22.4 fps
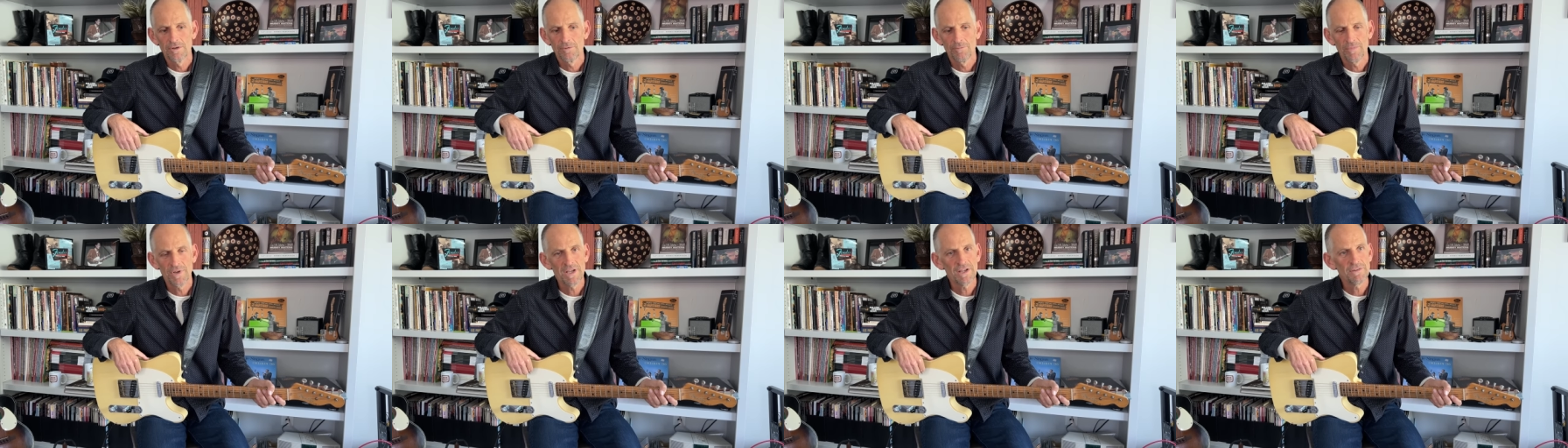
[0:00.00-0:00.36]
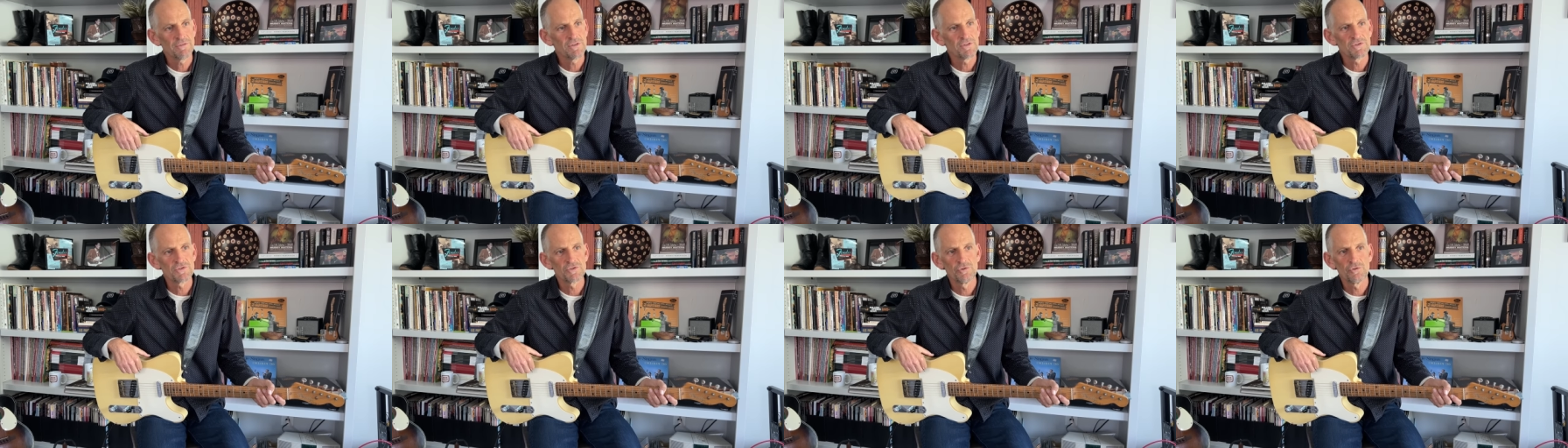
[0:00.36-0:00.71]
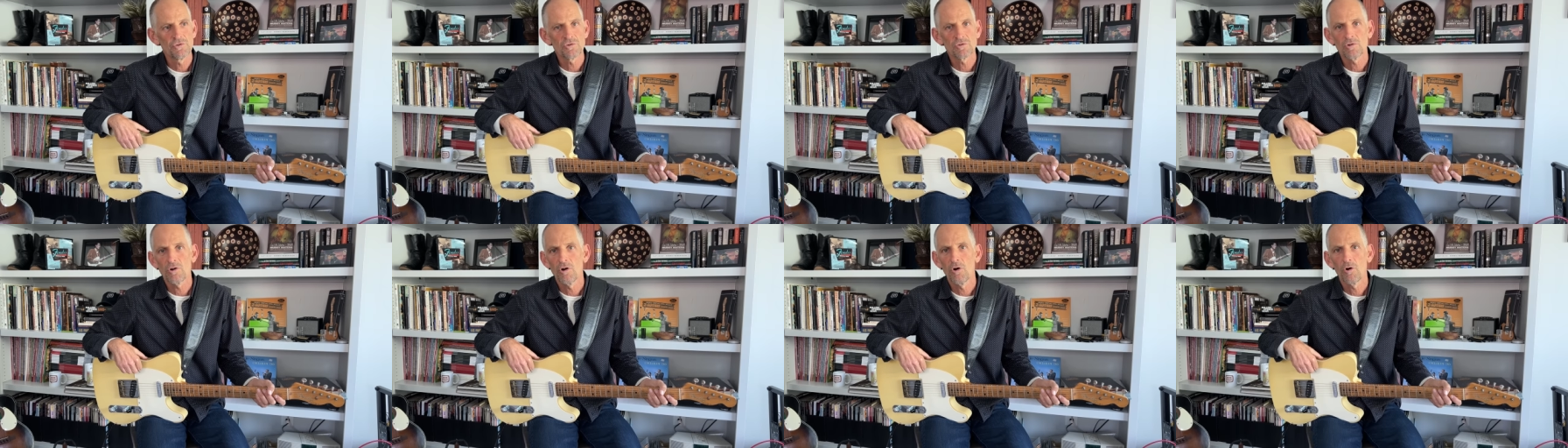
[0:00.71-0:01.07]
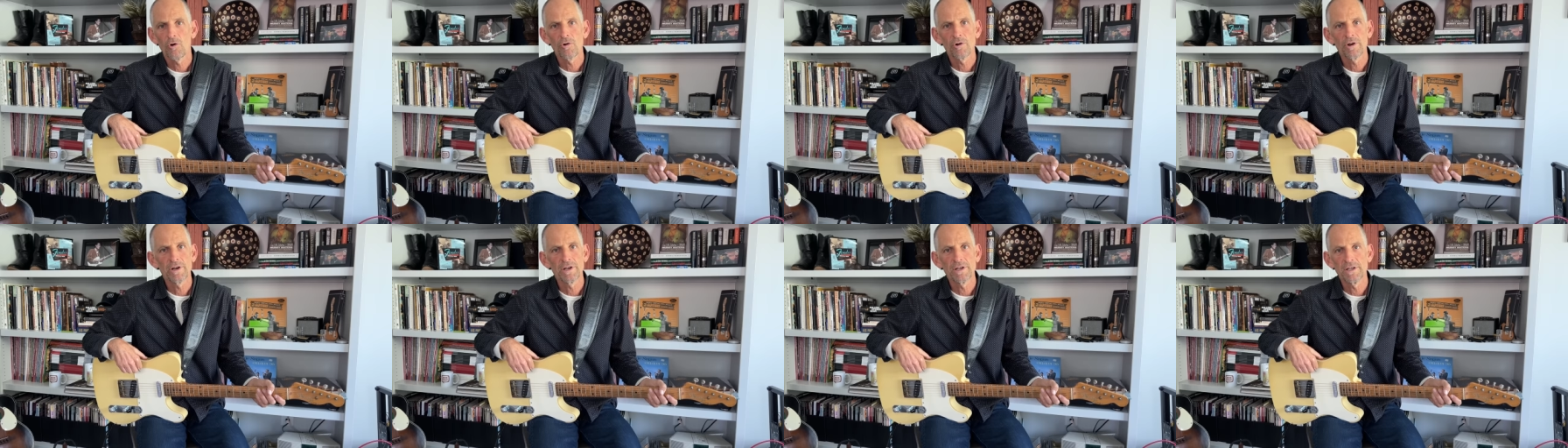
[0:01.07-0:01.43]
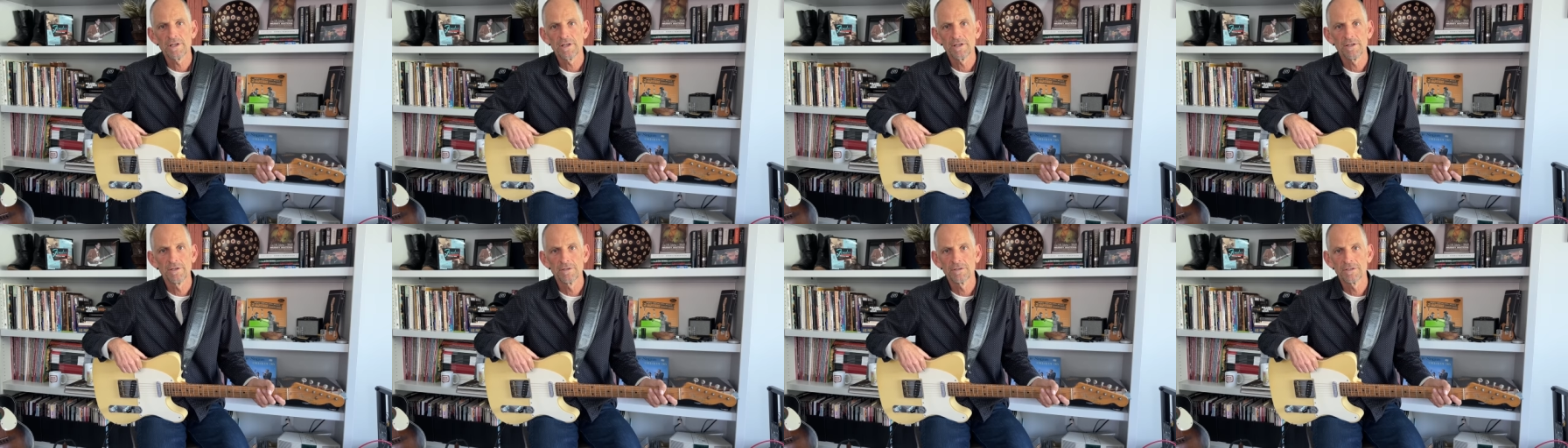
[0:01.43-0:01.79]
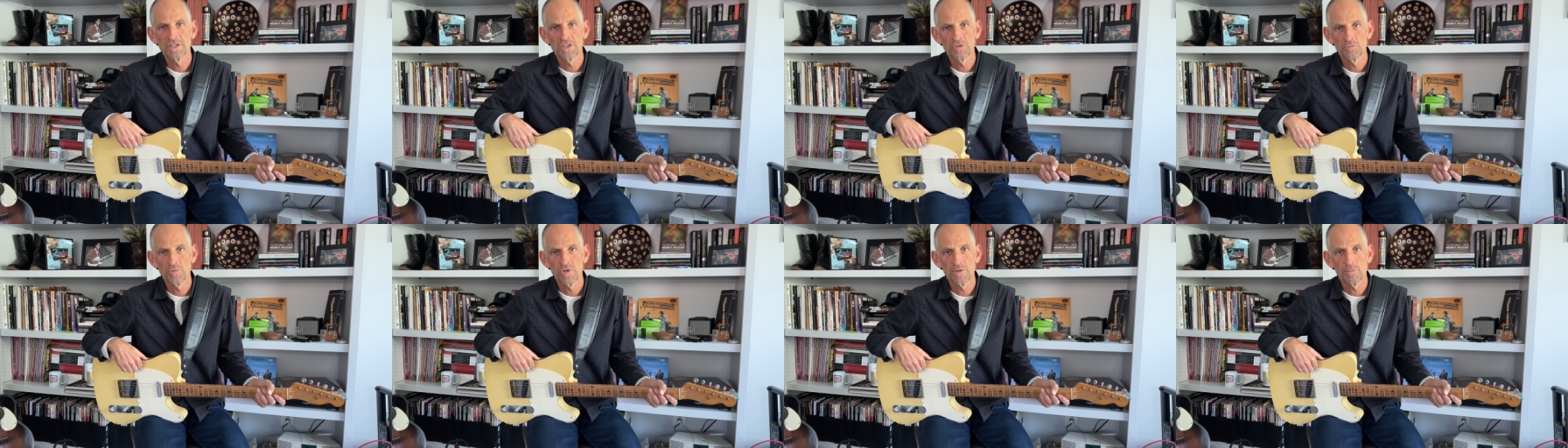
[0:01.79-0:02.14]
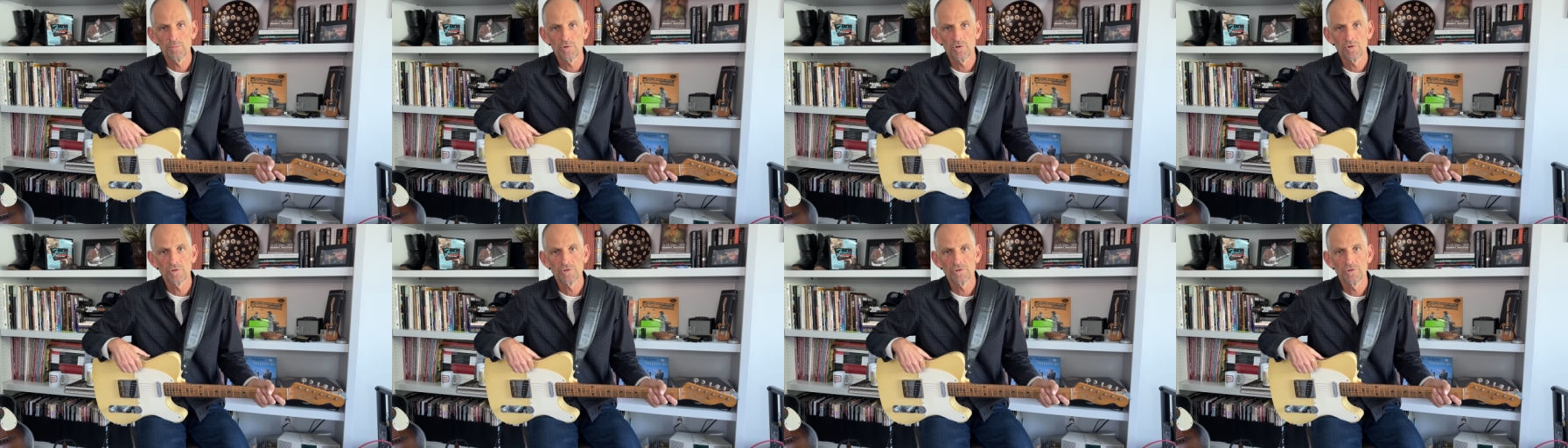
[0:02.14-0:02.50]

Mavis, you're already healing people.